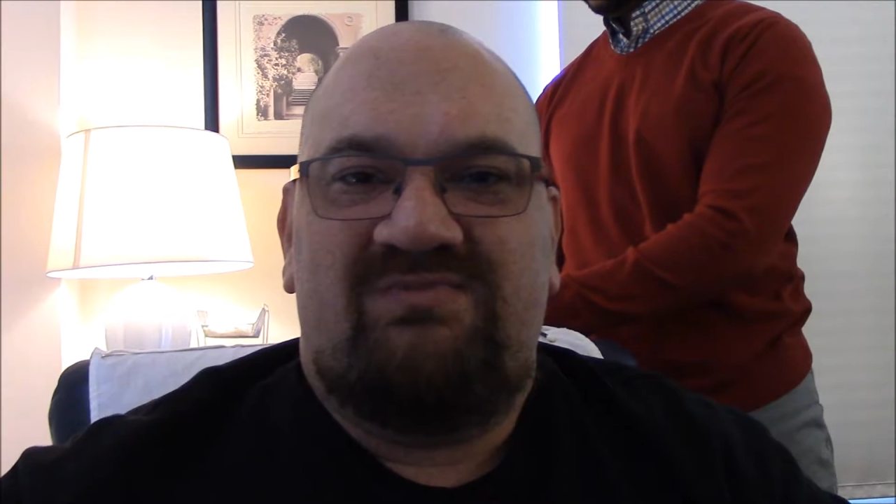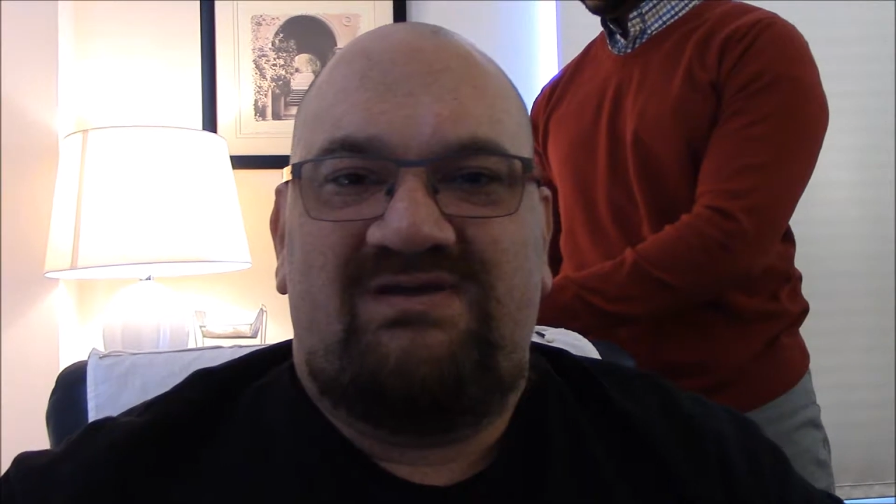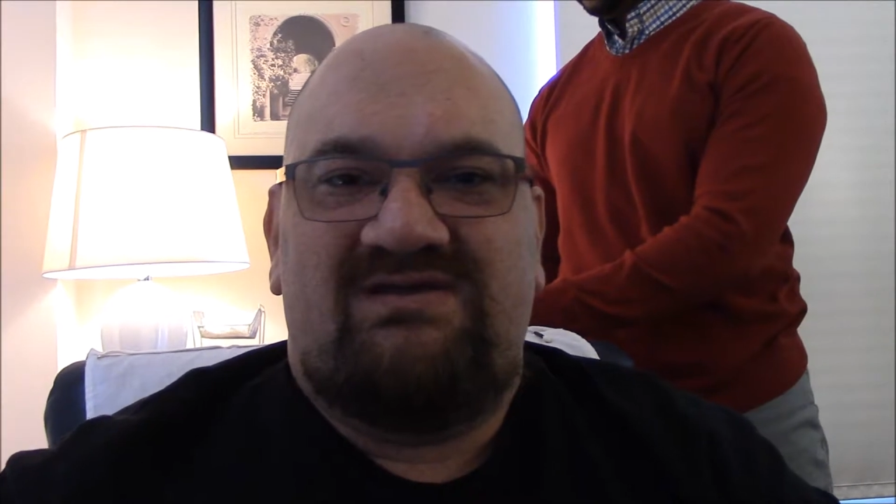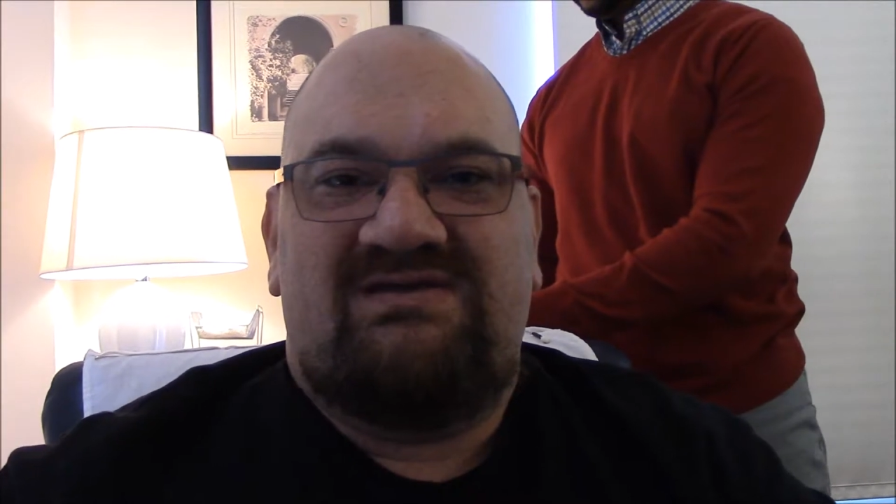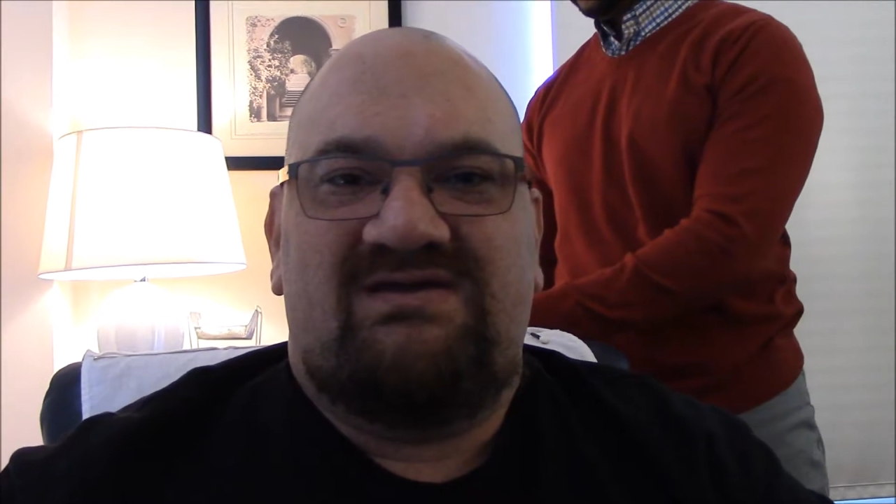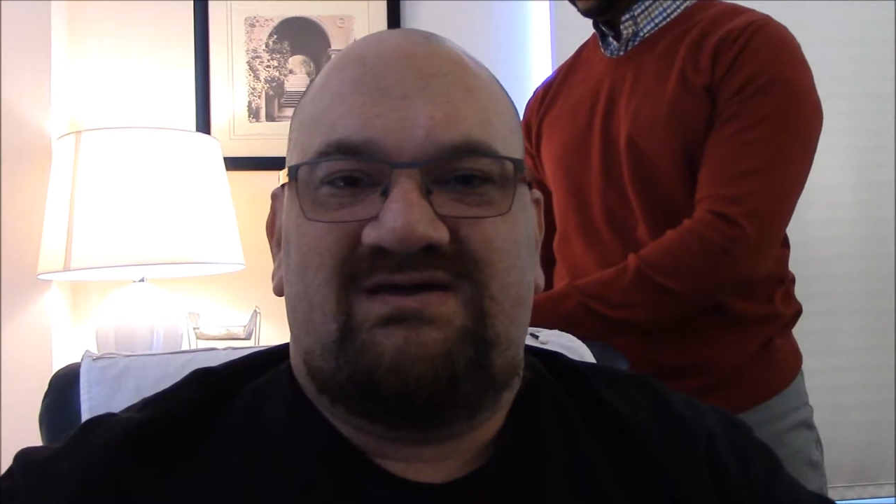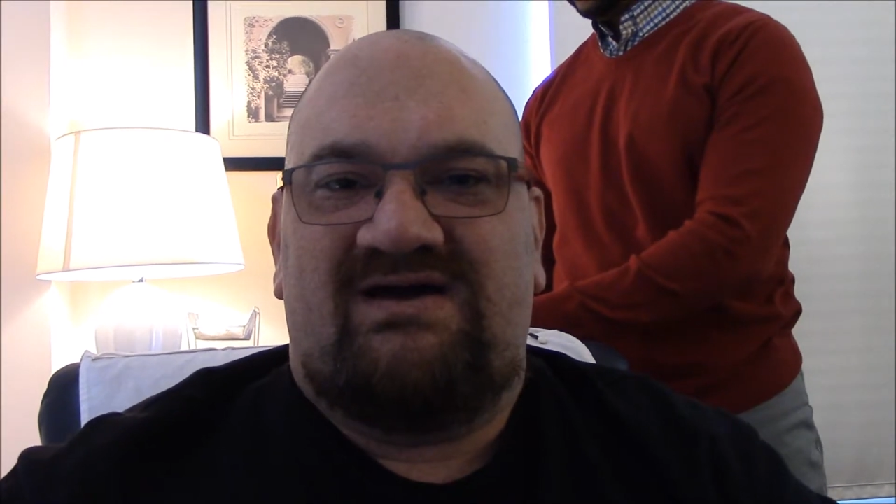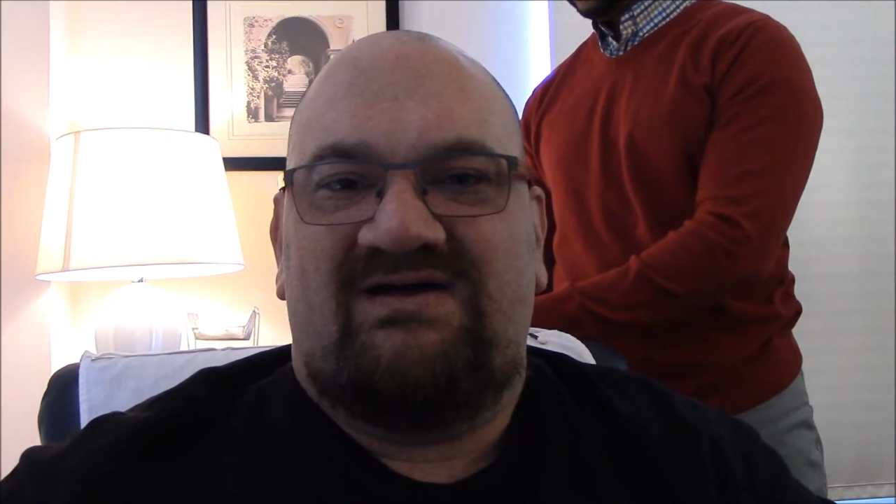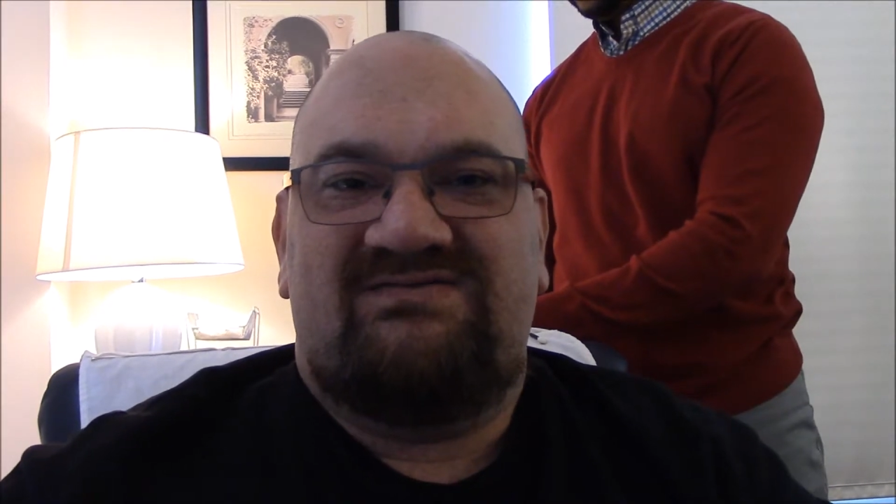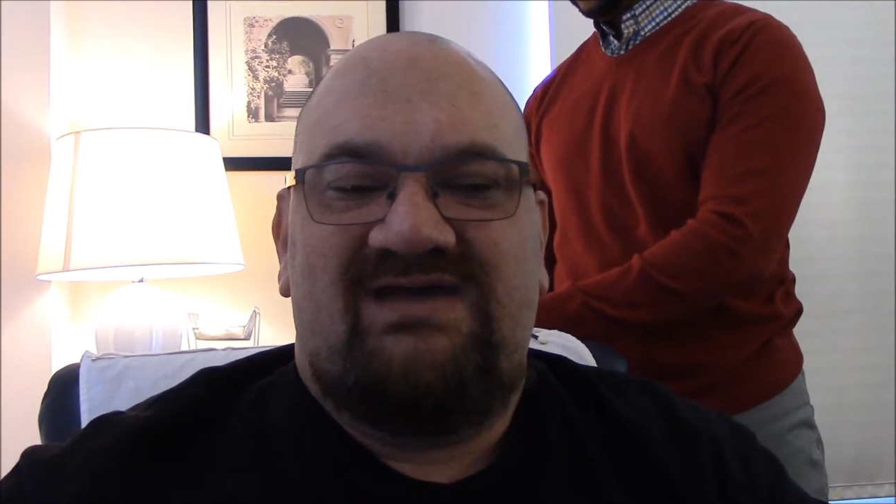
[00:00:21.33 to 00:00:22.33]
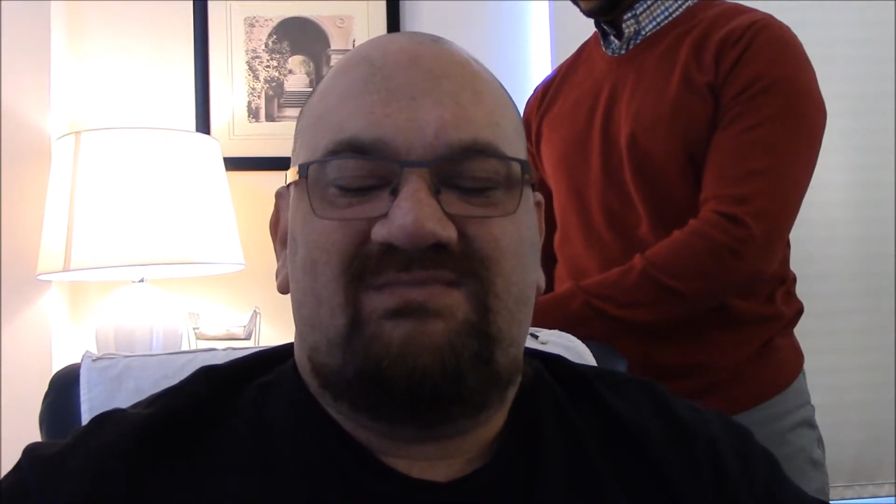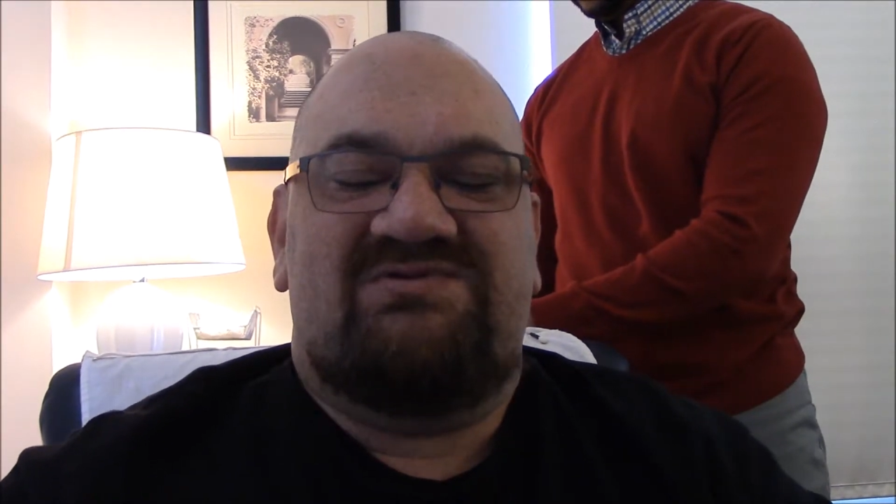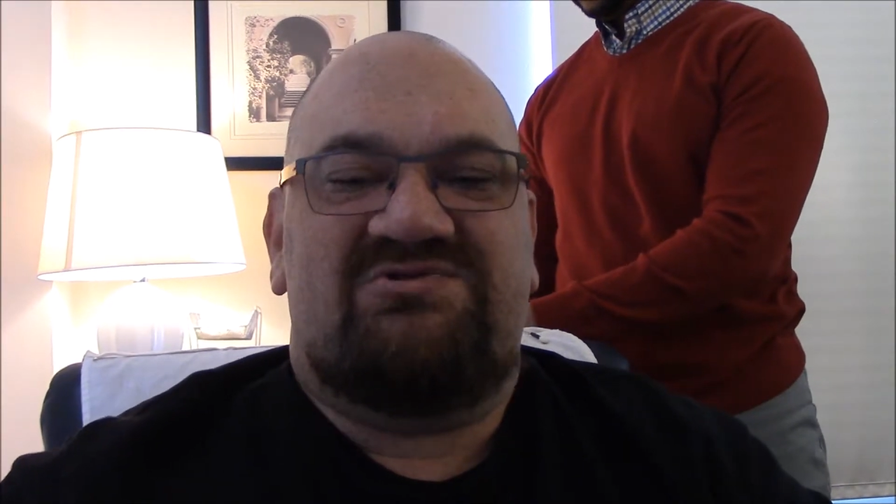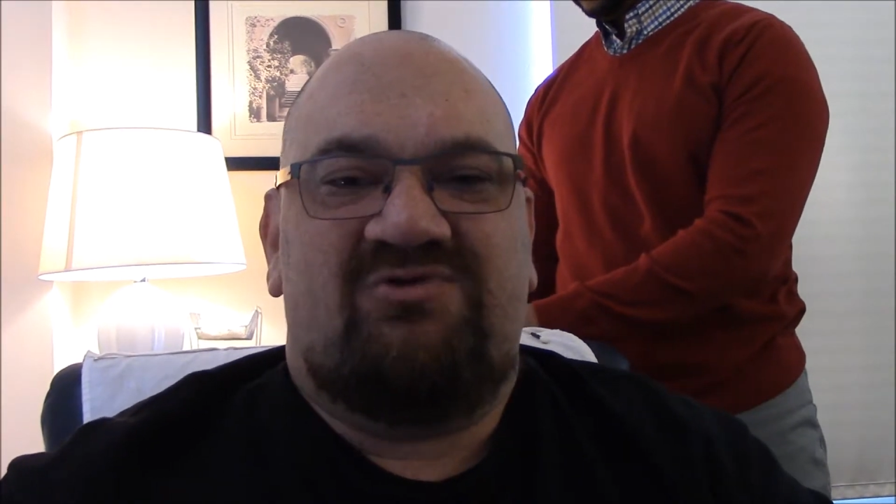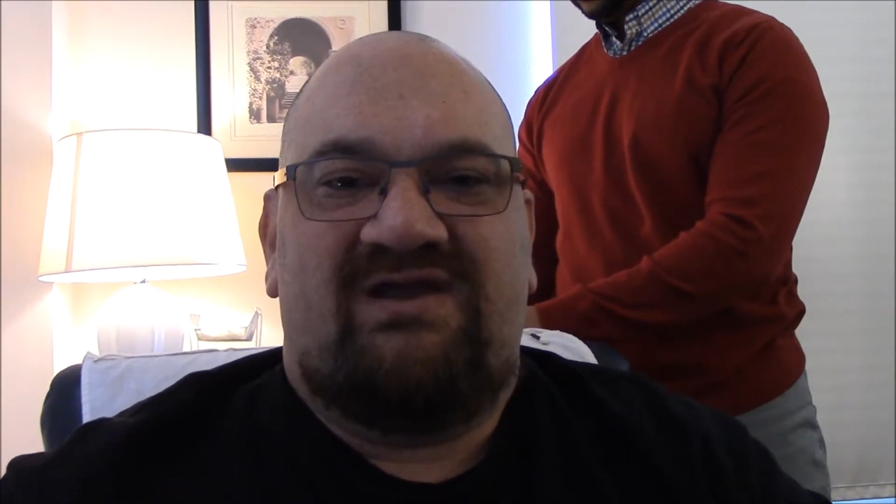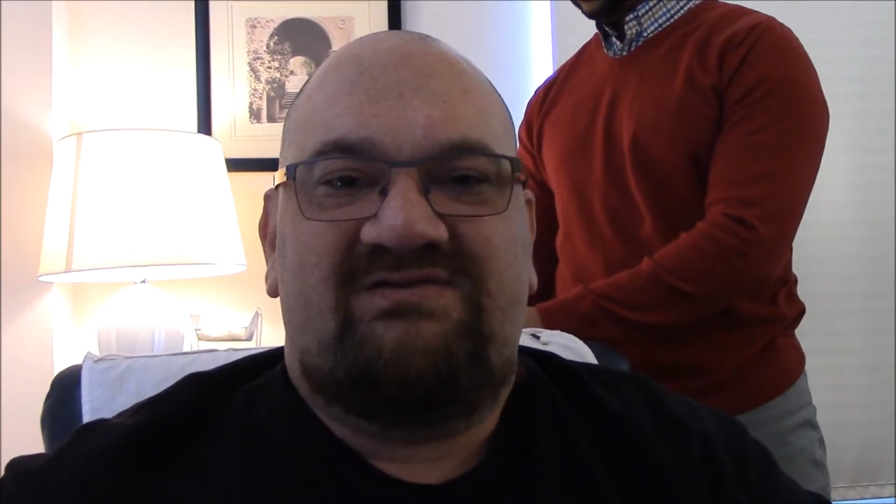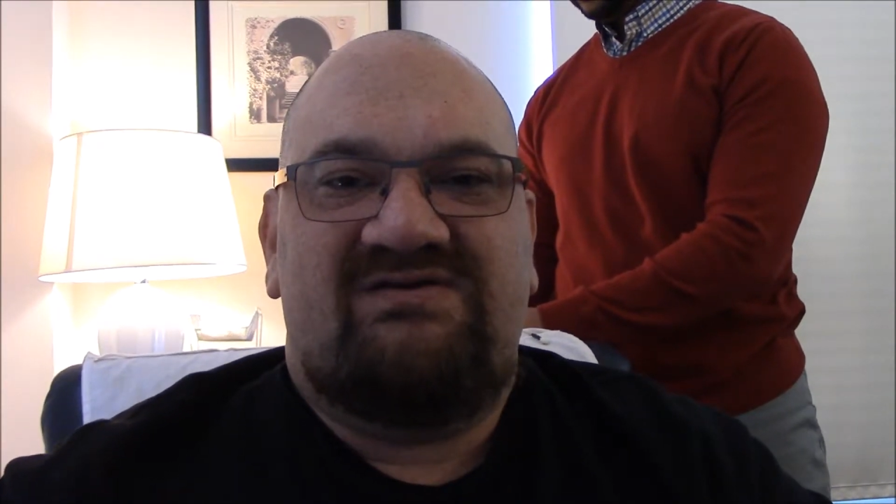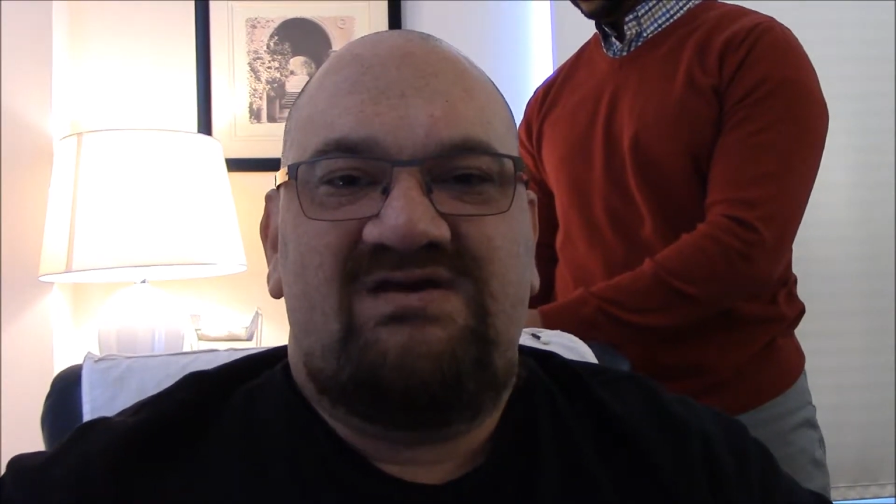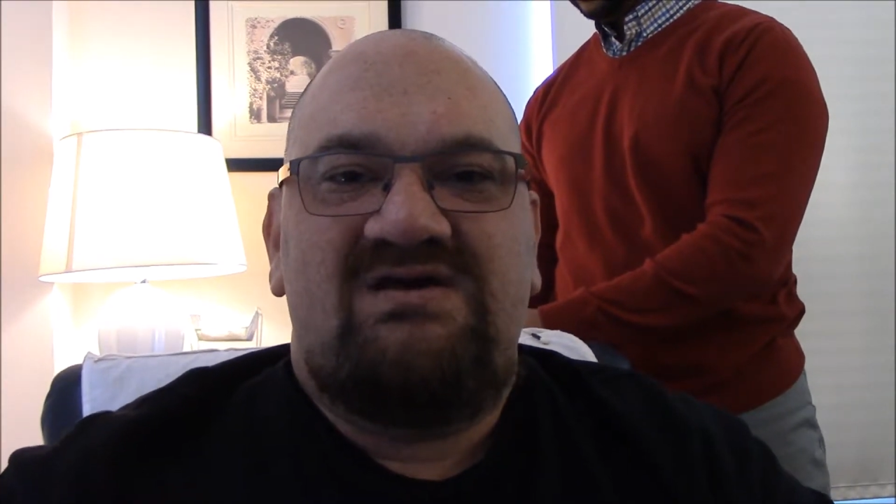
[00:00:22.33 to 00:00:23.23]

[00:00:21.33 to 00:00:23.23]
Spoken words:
me demonstrate